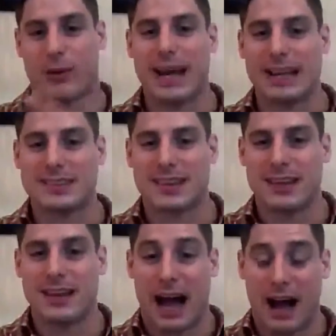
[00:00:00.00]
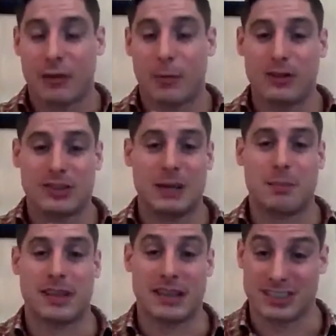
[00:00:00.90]
depressed after about,
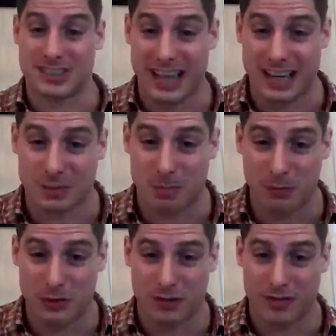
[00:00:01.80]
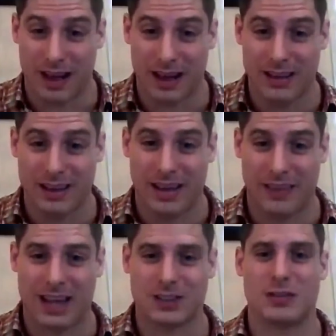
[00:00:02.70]
say, potentially 6 months of that.
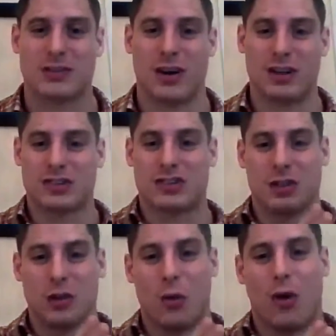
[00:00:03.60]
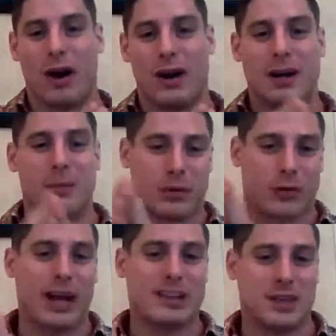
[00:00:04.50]
And that's with sort of slower
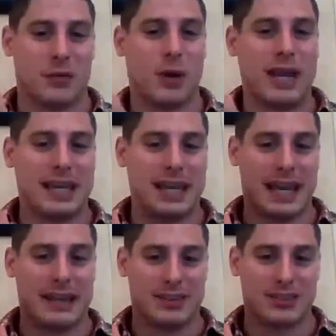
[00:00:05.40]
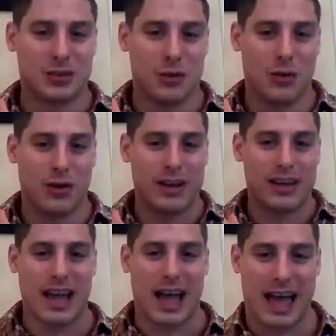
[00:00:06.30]
progressive weight gain. So
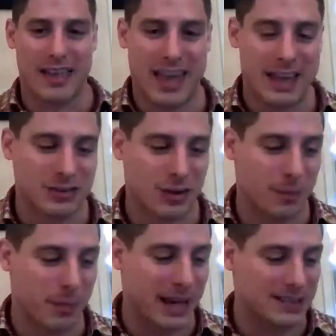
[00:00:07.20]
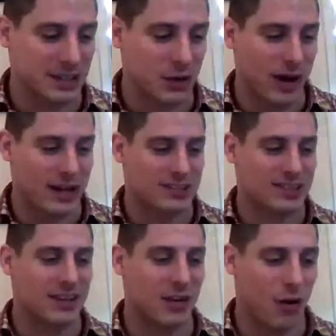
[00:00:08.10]
it then sort of begs the
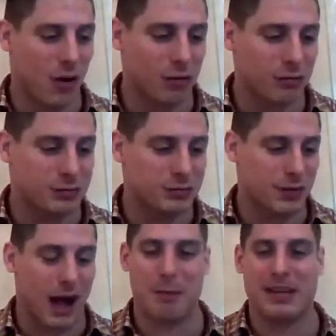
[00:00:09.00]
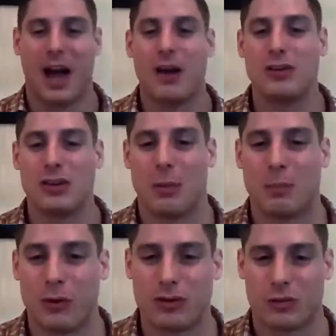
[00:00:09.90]
question of, I mean, how do you
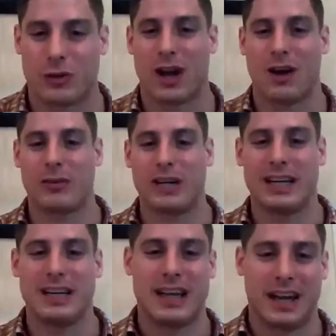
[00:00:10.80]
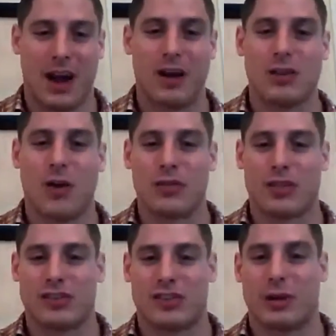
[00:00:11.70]
approach your recovery, and how
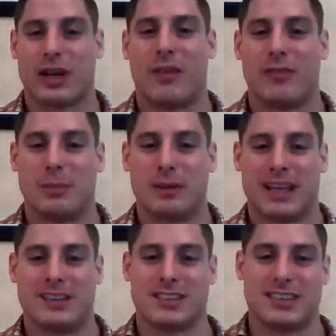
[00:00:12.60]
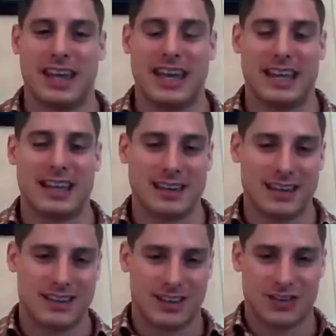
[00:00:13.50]
long does the recovery potentially take?
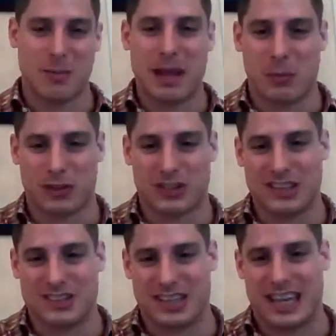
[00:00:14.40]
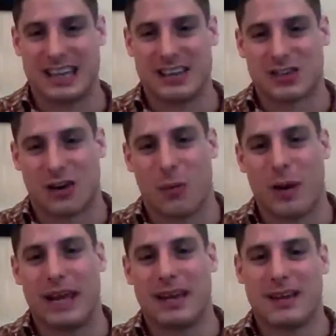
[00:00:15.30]
Does it make more sense to gain the sort
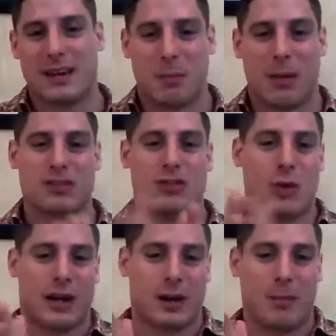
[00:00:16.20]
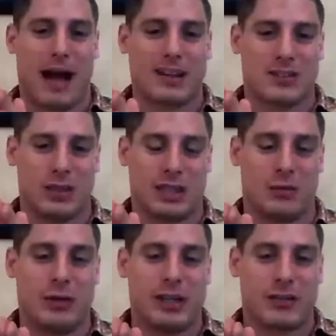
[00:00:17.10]
of weight much quicker back so you
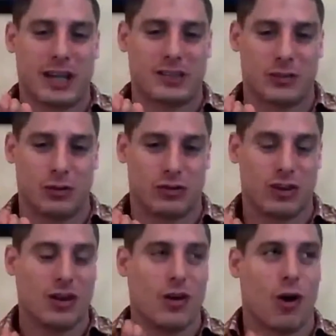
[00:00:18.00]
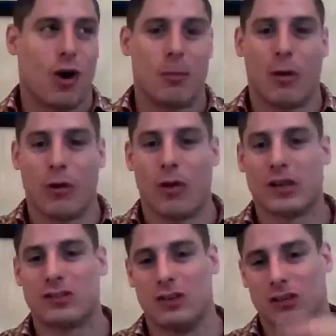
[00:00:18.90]
can readdress those
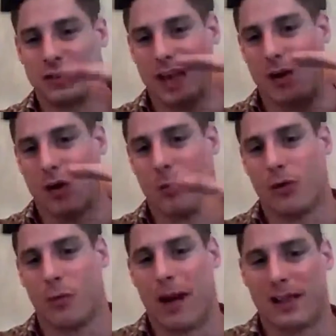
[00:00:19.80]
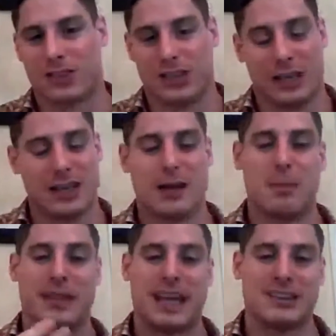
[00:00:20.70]
hormonal issues, that hormonal balance that you
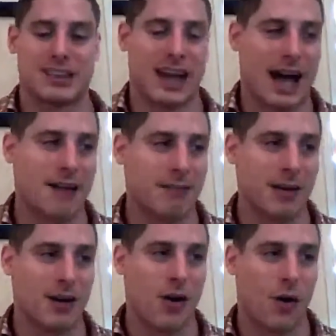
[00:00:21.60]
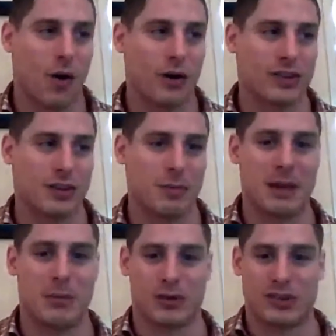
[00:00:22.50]
potentially have? Or does it
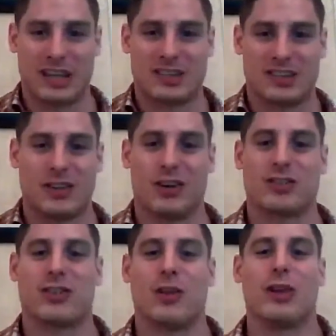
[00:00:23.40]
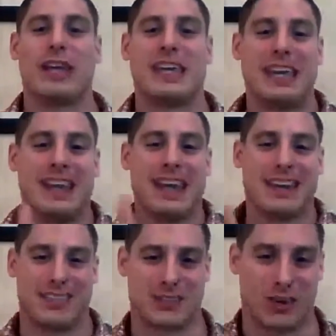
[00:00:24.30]
make more sense to sort of slowly gain
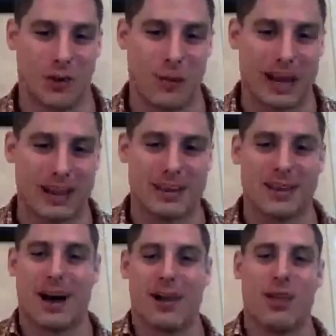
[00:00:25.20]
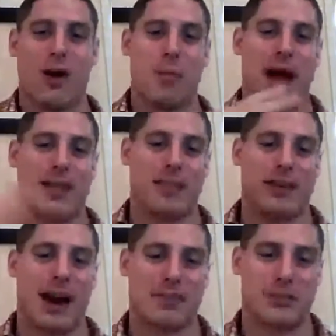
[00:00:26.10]
the sort of weight a little bit
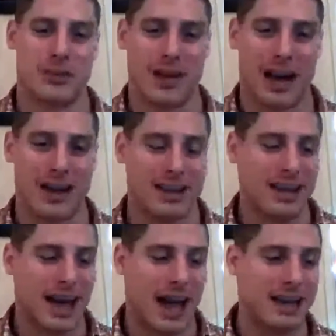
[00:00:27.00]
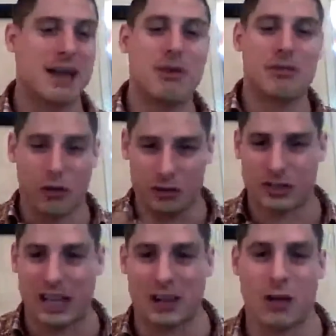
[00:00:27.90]
thereafter that? And then we've got the
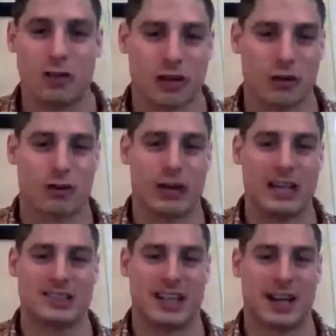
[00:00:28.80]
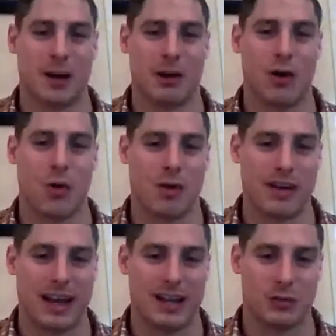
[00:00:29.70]
psychological traits that come along
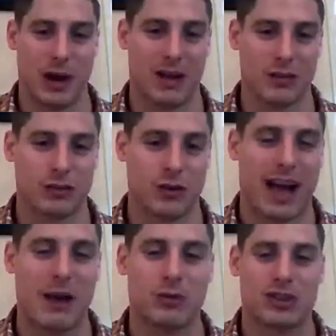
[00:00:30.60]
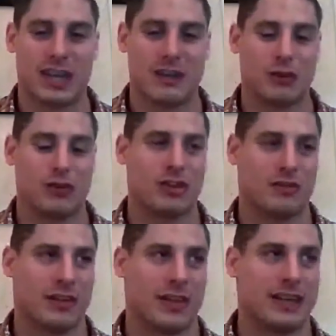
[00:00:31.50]
with it as well. So if I was to give you
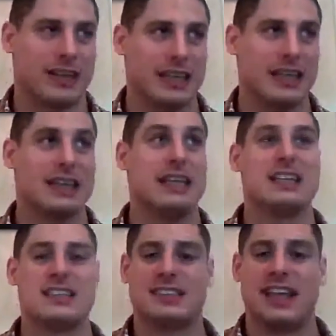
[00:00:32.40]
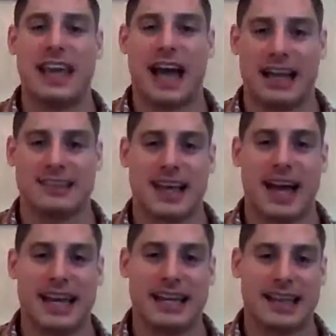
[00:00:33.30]
something like the state
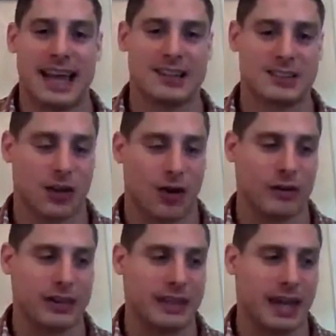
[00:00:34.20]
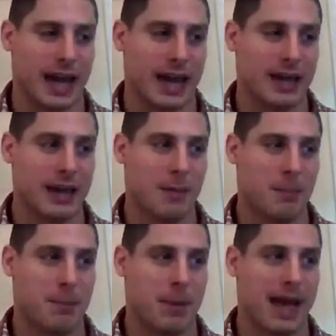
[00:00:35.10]
anxiety test or the
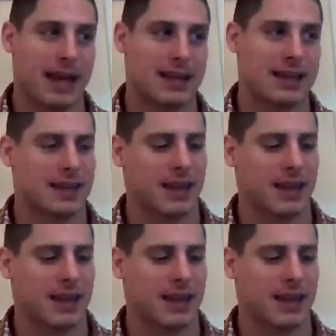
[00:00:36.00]
Beck